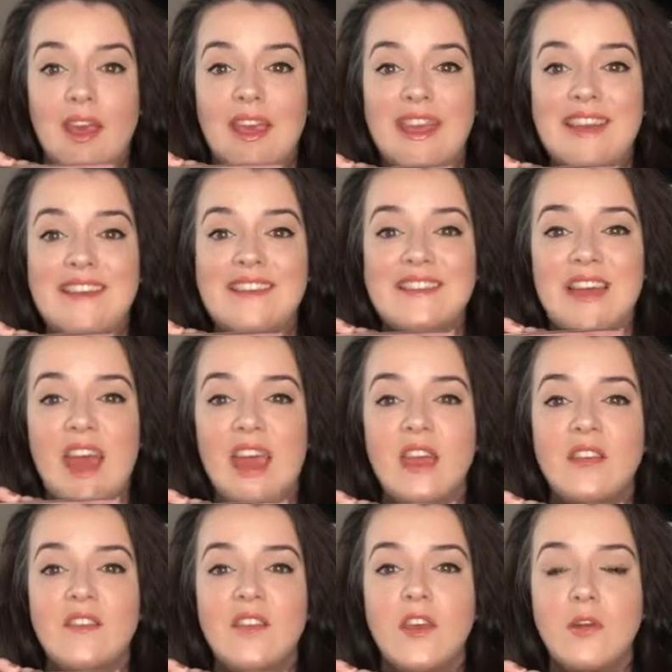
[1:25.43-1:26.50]
It
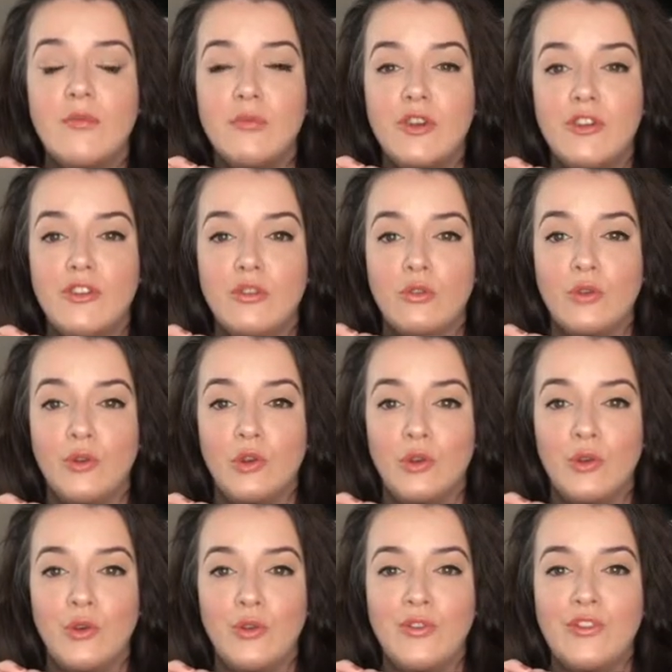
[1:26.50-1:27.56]
takes the original
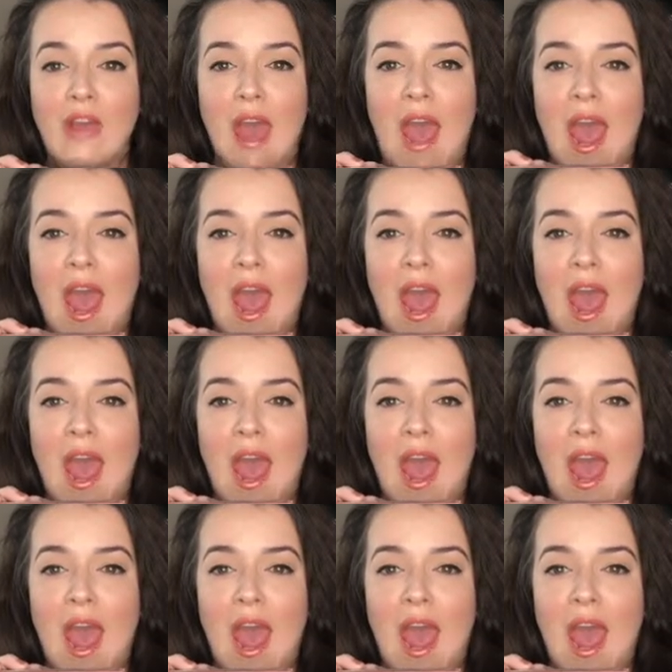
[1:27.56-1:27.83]
nudes